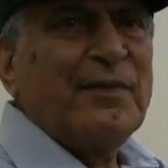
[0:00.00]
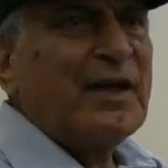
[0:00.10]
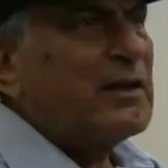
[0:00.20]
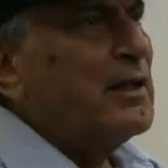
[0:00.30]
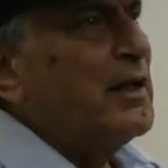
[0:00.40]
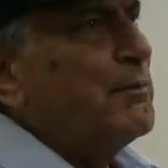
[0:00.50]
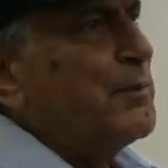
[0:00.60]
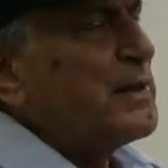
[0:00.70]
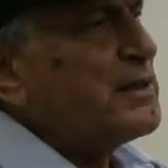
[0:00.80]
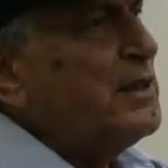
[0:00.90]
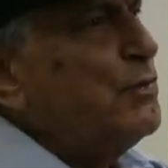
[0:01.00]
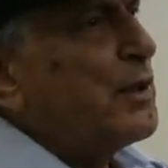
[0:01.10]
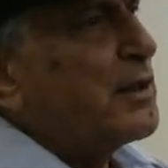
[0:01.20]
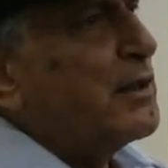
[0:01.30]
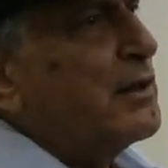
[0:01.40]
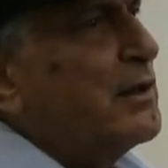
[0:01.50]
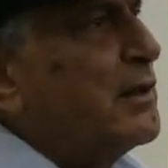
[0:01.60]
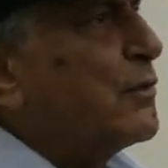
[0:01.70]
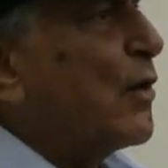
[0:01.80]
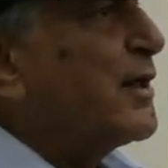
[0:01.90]
That the person you are
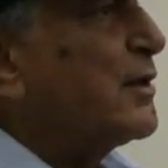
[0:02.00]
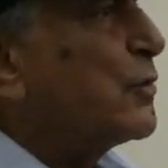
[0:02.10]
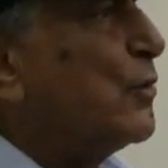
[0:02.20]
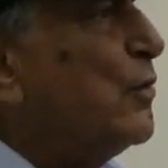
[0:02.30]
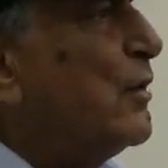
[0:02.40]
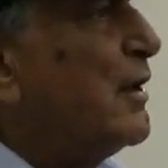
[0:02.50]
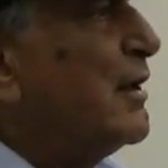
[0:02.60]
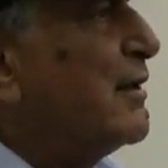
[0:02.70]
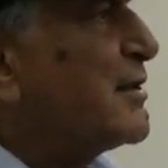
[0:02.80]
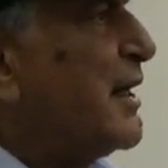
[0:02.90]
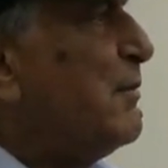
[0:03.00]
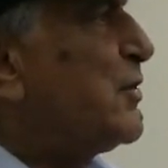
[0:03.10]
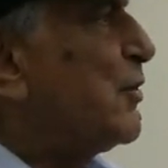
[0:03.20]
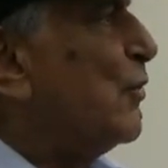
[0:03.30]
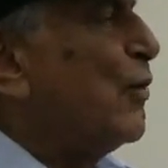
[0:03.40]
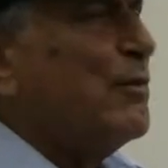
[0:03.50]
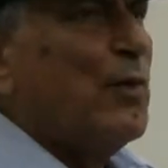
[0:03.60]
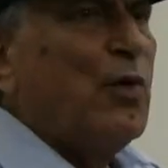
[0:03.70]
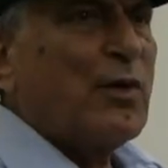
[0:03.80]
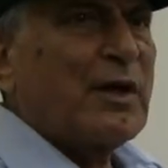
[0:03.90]
talking to seems to know
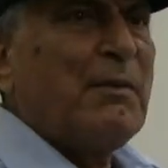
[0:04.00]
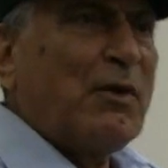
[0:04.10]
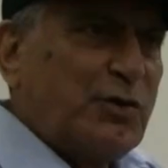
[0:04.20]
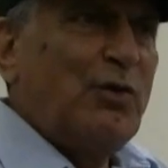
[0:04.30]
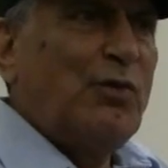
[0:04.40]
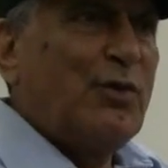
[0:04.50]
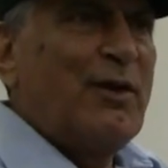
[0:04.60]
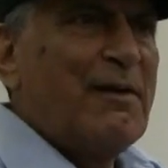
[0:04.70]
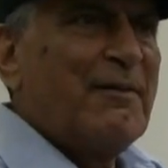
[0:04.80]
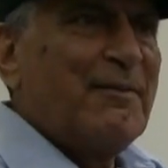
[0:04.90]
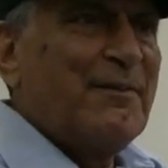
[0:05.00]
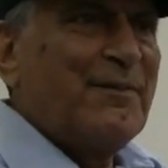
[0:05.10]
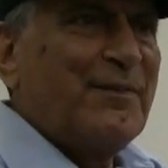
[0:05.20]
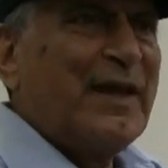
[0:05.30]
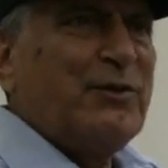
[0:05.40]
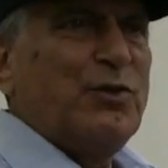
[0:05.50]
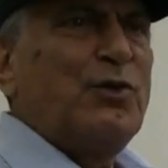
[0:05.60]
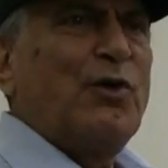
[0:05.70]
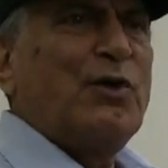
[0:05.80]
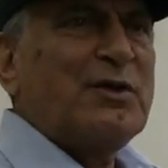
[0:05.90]
more about you than you
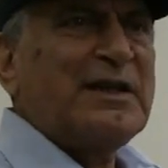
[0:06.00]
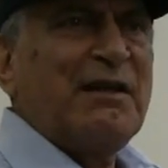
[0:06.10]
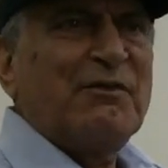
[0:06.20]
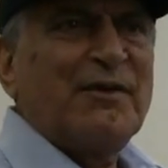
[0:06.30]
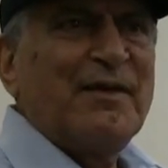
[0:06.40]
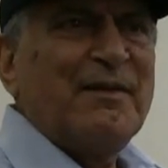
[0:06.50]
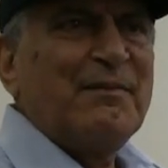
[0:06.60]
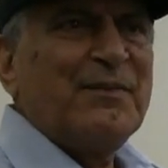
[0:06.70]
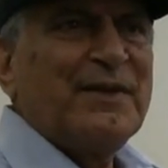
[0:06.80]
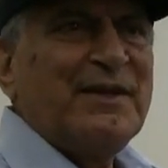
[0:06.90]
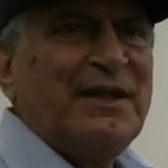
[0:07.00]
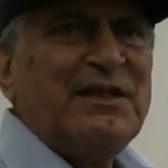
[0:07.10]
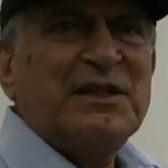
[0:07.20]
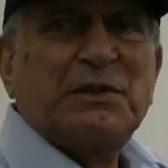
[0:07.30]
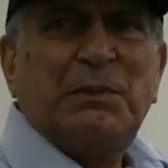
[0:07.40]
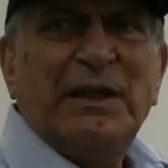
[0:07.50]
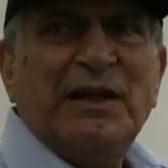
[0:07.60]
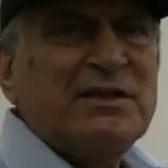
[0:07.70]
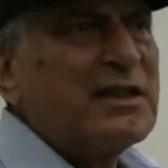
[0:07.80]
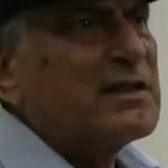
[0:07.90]
know yourself. These
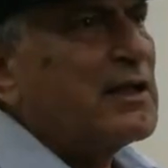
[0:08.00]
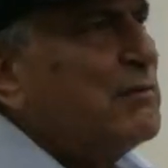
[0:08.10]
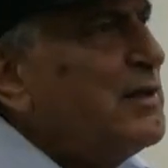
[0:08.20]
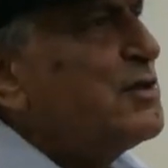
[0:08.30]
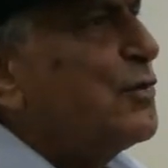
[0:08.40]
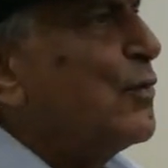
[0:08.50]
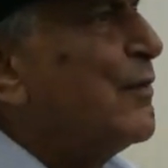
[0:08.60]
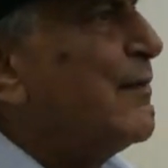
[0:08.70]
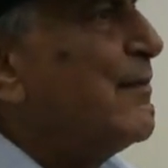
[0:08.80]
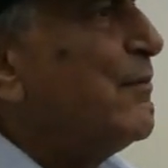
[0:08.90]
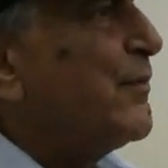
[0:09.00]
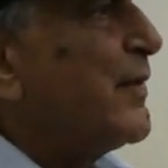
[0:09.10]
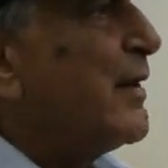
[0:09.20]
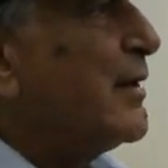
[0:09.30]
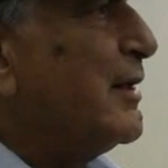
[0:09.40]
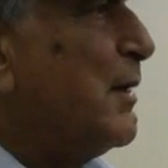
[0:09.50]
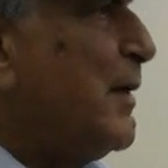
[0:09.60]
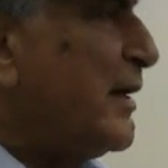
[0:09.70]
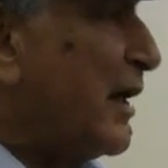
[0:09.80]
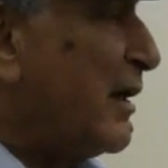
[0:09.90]
experiences convince you. They
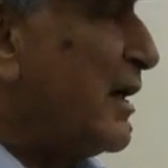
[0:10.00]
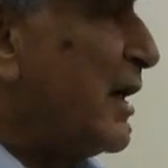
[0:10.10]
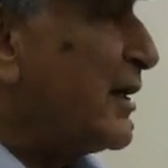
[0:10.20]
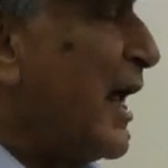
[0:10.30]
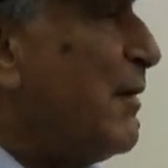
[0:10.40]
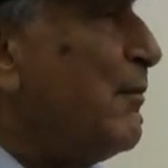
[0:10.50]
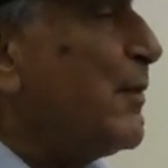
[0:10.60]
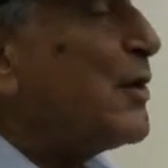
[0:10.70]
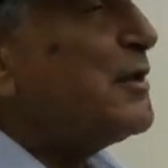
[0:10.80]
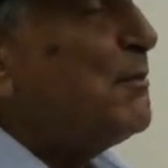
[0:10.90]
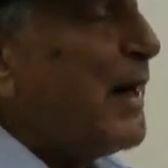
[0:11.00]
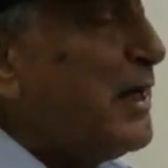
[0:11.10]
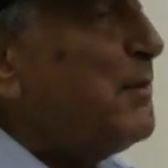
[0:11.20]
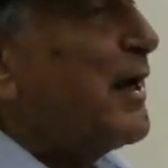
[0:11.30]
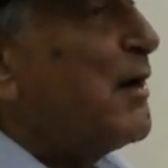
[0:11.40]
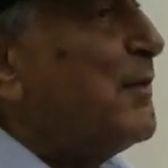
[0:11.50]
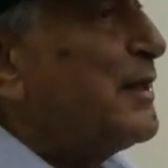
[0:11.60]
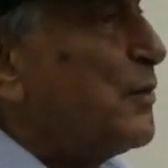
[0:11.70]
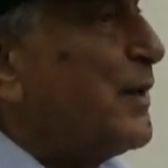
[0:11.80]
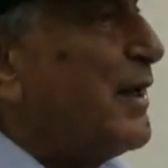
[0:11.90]
may take a little time because the mind may come
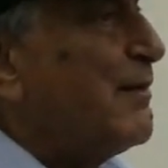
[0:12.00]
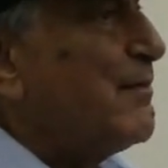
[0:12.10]
in the way.